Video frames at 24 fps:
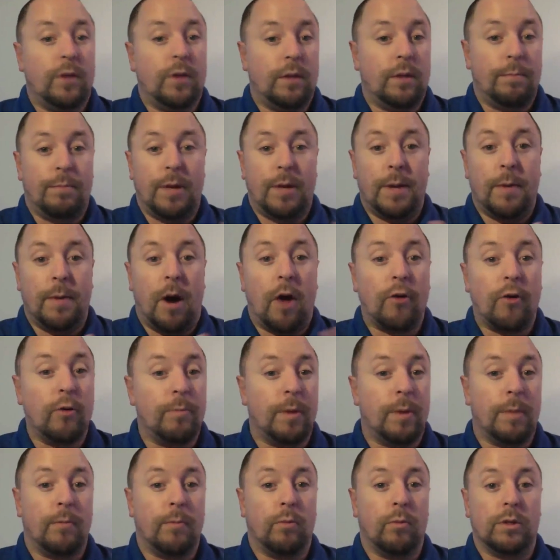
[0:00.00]
Pe other
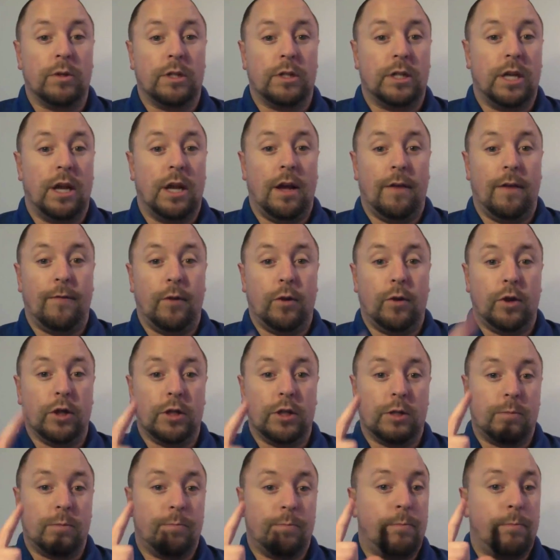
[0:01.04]
people will see it if you
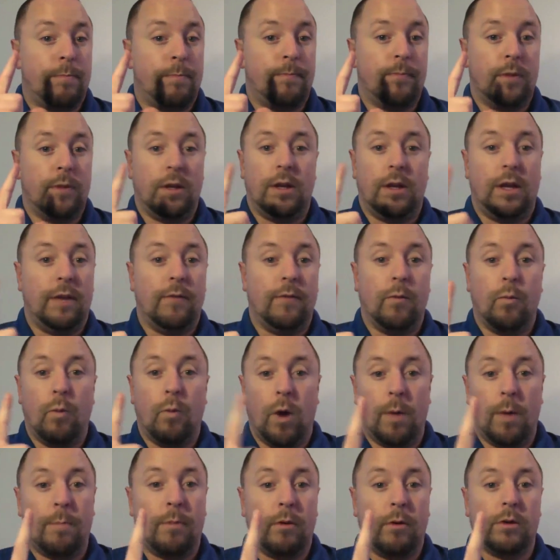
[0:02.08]
just even
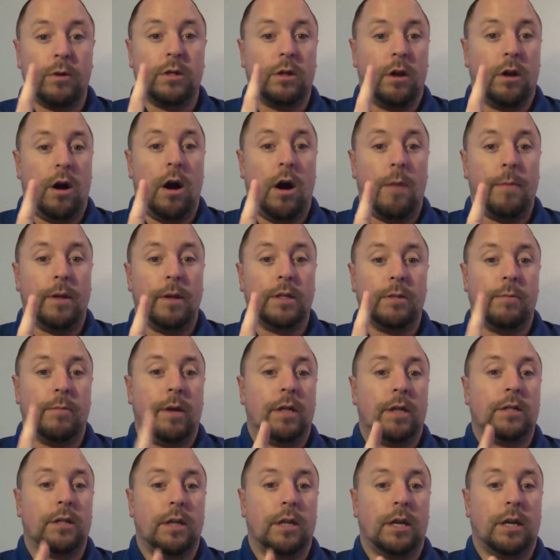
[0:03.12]
one person comments and
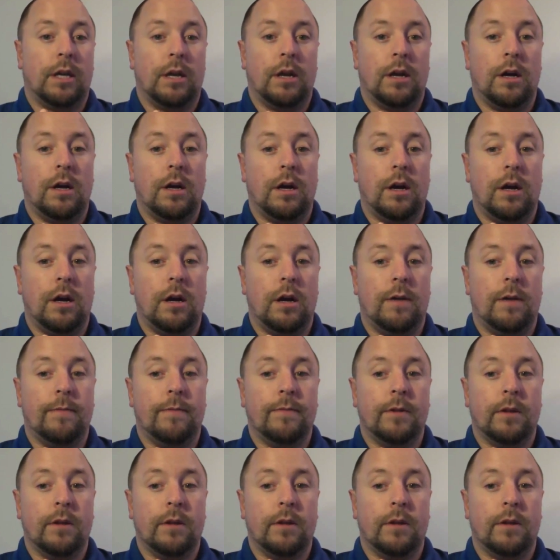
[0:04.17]
makes like a, a